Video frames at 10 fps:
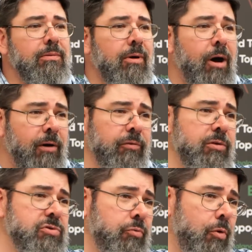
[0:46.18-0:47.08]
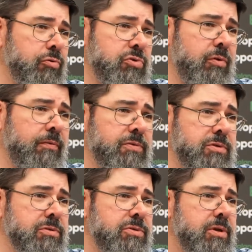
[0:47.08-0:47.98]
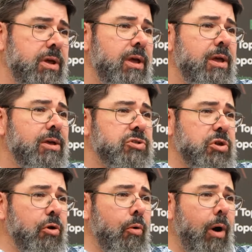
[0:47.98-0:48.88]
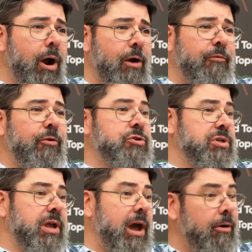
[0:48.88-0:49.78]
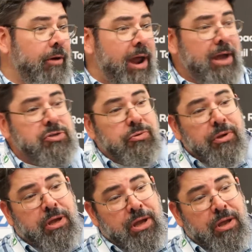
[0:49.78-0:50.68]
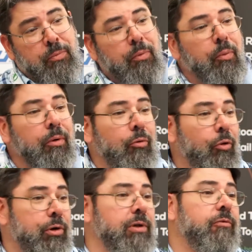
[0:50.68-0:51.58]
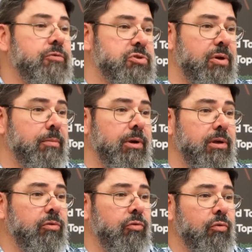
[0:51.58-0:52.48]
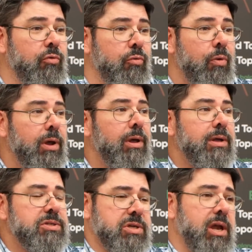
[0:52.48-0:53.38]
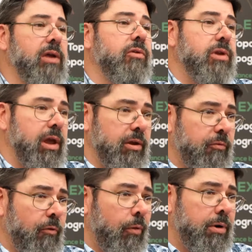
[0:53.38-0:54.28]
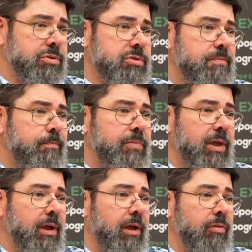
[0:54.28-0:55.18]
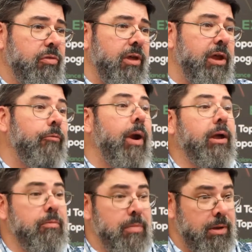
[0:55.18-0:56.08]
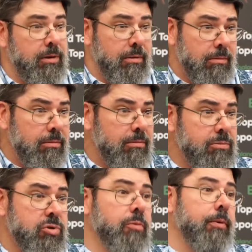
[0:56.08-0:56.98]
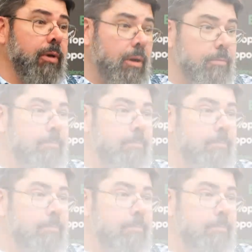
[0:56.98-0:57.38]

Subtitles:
off these road surfaces. So our first encounter actually came when we were looking for somebody to scan the data for us, and they recommended TopoDOT.